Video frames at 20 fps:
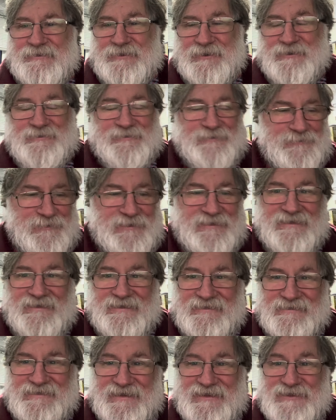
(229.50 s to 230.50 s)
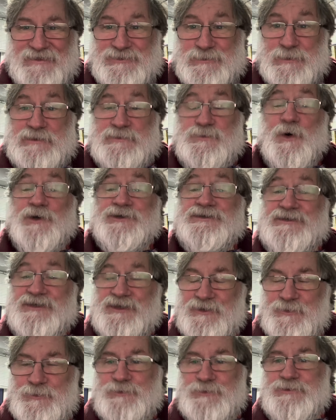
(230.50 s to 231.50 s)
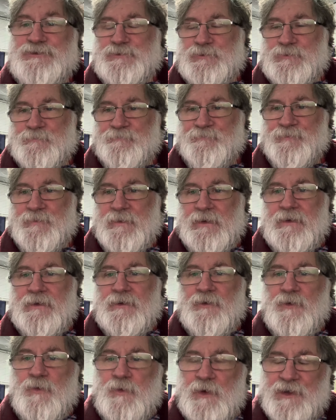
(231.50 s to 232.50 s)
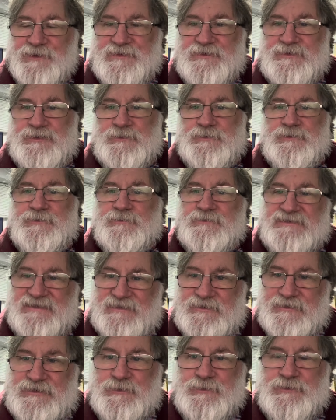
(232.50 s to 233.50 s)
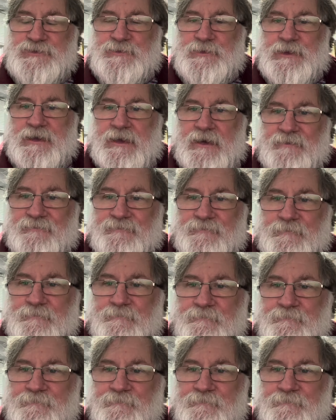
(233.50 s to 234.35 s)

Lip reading: The issue is, what did you do? What did you do? Did you do enough?